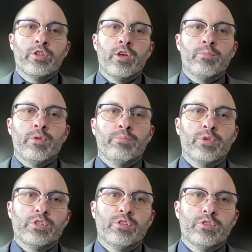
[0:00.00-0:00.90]
them in
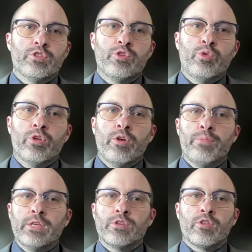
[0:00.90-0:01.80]
pursuit of
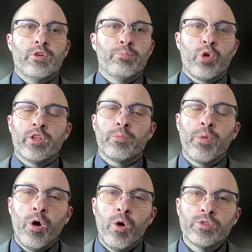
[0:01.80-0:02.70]
basically broader
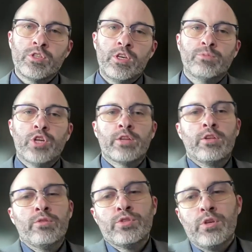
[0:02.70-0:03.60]
policy
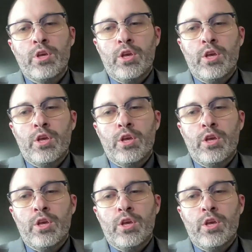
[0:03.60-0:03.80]
objectives.